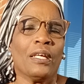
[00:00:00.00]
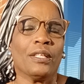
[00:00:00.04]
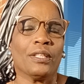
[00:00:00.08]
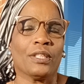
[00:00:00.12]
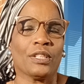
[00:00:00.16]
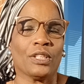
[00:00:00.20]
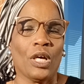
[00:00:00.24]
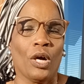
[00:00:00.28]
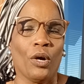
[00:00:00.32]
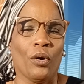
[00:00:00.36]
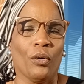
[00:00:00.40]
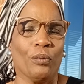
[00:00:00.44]

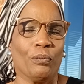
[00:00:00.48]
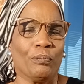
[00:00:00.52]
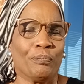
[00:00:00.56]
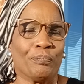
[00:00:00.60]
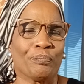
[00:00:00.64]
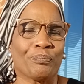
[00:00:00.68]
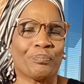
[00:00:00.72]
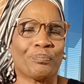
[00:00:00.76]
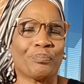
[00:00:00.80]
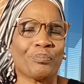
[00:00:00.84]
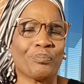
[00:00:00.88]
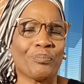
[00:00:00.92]
So
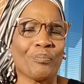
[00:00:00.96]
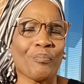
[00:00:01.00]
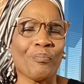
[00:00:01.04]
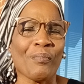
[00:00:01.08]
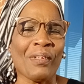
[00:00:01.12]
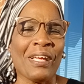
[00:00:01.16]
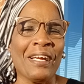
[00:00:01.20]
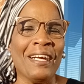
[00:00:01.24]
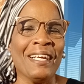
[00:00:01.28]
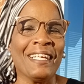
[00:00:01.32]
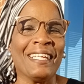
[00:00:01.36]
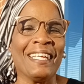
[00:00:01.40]

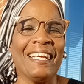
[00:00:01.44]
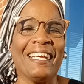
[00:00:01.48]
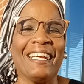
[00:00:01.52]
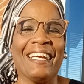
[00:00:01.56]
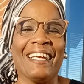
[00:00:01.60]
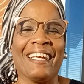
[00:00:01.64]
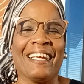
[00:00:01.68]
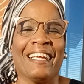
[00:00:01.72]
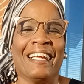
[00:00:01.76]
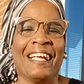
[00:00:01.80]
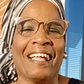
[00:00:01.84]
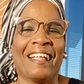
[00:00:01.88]

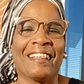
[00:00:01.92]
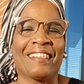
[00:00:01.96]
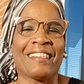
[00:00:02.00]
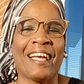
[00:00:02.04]
again,